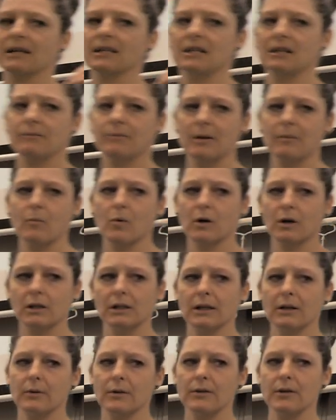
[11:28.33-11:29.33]
need to be more
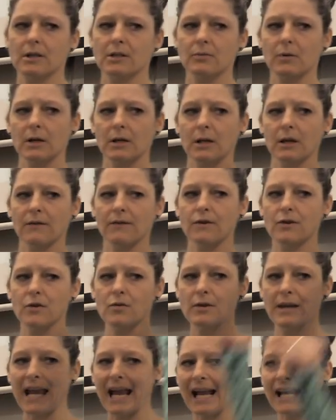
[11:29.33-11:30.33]
clear with this one. If you
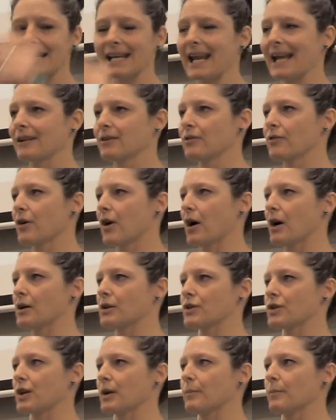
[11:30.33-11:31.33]
can't handle the
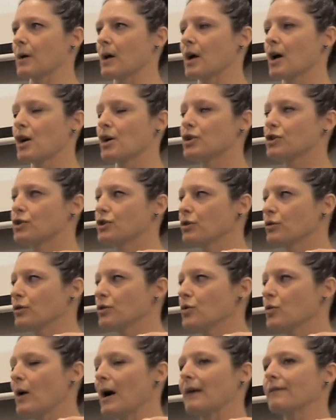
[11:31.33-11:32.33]
hardship, do
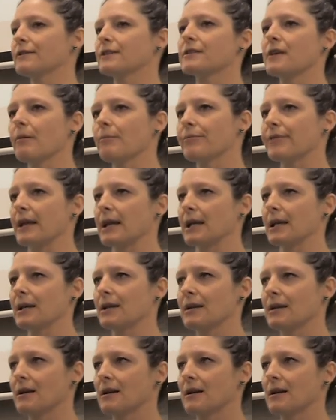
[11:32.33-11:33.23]
you have something